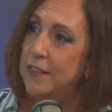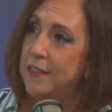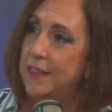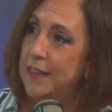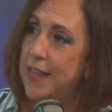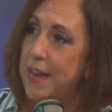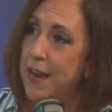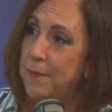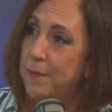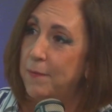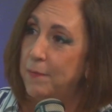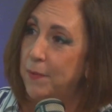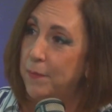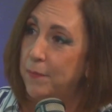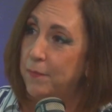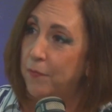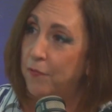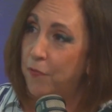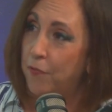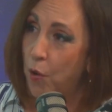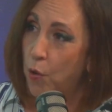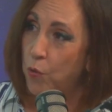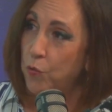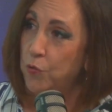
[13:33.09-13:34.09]
they
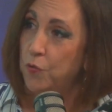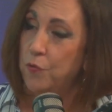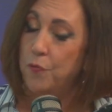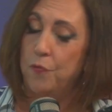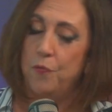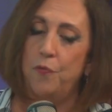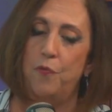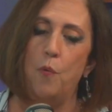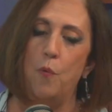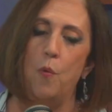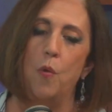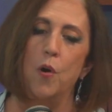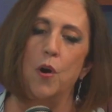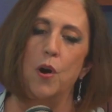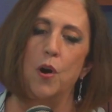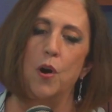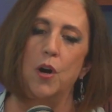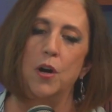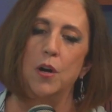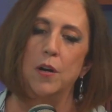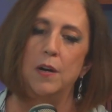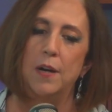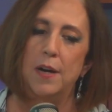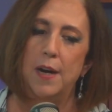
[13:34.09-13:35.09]
vote
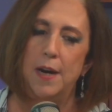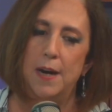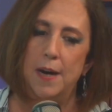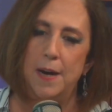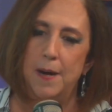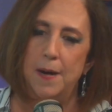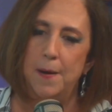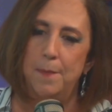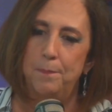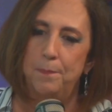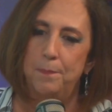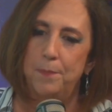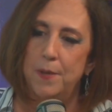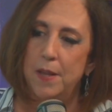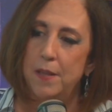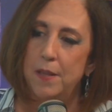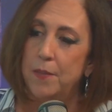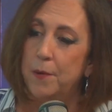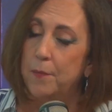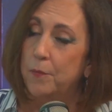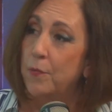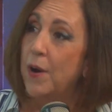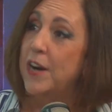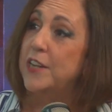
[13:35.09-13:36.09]
for the
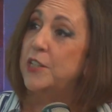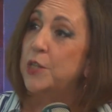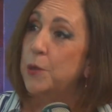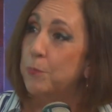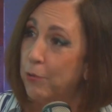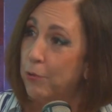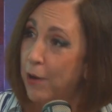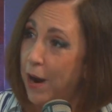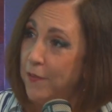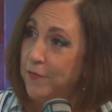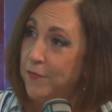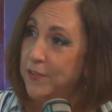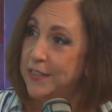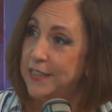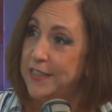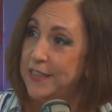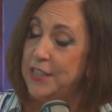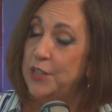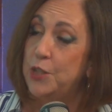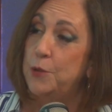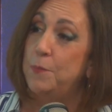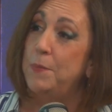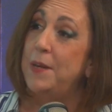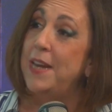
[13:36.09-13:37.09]
right to
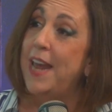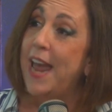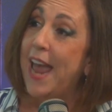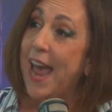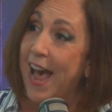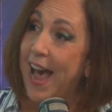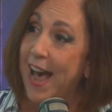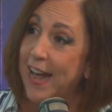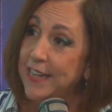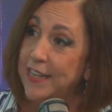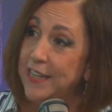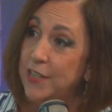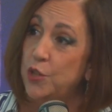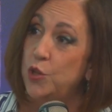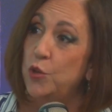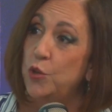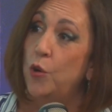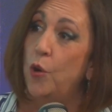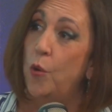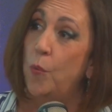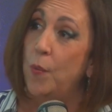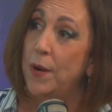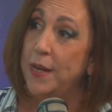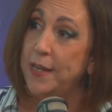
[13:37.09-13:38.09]
privacy to be added
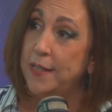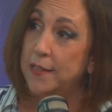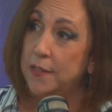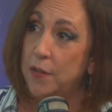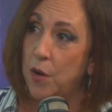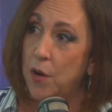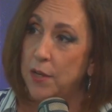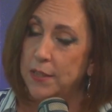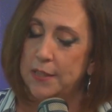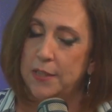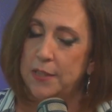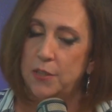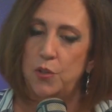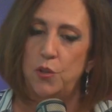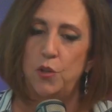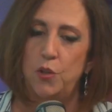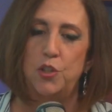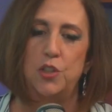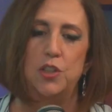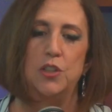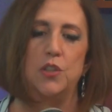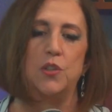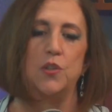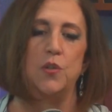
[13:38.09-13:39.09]
to Hawaii's Constitution.